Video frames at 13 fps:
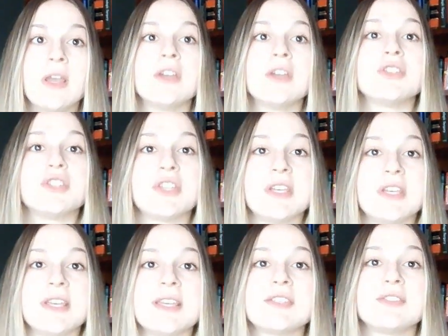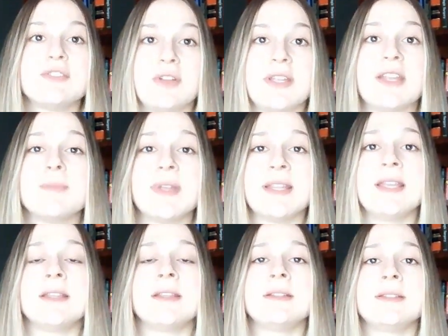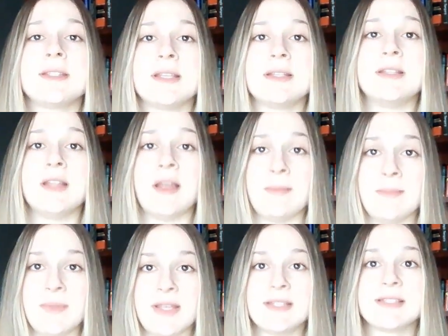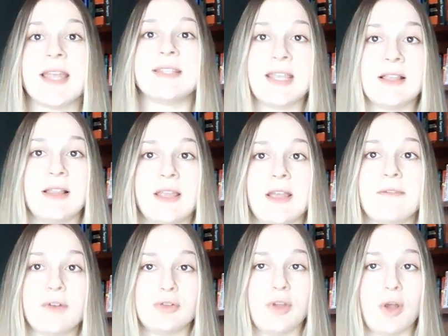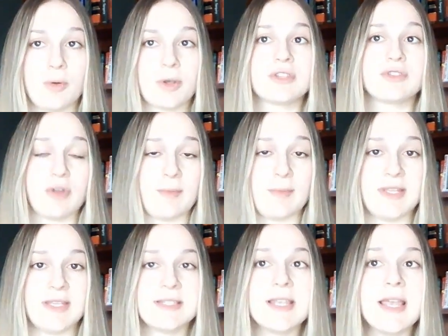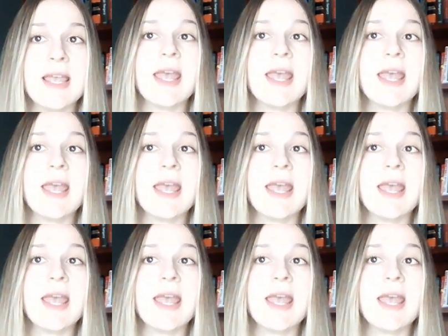She has noted intermittent numbness and tingling of her lower extremities